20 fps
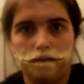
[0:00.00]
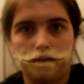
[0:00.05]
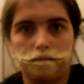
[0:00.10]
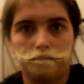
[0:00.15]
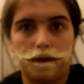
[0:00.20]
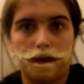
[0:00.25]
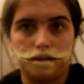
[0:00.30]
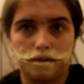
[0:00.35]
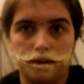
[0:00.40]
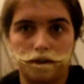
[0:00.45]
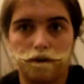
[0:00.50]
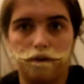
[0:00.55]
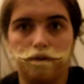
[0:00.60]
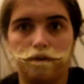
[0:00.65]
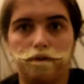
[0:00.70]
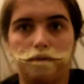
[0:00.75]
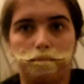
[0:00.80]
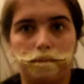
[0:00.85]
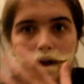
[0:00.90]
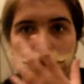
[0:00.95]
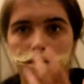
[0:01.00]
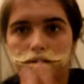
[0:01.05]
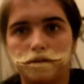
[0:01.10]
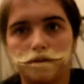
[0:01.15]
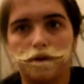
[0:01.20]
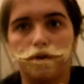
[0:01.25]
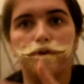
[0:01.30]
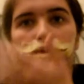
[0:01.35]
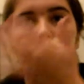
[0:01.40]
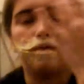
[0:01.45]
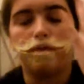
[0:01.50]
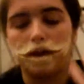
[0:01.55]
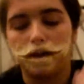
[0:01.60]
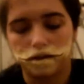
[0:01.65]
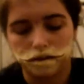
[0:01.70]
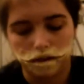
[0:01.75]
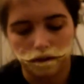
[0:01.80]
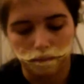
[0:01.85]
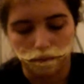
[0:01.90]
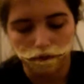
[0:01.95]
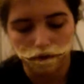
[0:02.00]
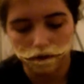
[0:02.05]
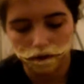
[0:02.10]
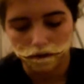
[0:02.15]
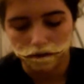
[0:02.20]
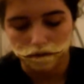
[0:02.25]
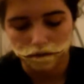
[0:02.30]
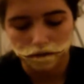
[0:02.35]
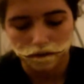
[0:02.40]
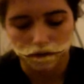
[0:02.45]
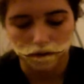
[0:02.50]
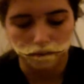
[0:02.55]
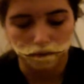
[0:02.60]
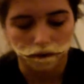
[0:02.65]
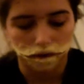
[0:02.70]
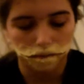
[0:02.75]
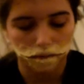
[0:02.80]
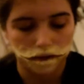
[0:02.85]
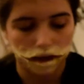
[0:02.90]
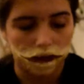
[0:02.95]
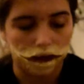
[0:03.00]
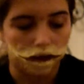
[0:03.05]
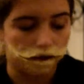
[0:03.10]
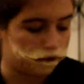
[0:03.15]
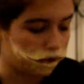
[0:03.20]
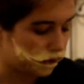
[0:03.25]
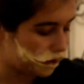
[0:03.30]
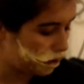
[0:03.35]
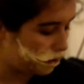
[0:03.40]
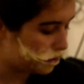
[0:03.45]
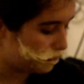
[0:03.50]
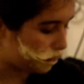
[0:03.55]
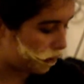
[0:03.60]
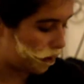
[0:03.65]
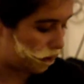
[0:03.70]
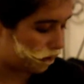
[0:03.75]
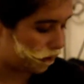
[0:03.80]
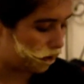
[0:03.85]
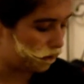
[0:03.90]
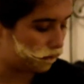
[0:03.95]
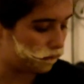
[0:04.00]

painting on the mask on your face, what you're going to do is you're going to want to get a translucent powder.